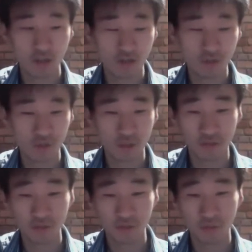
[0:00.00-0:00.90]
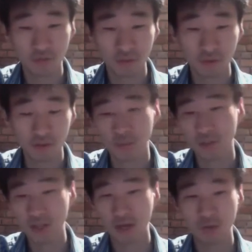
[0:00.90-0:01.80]
fluency preferred but
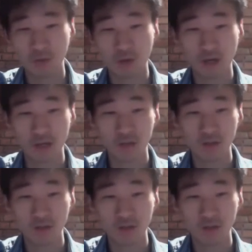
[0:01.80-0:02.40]
not required,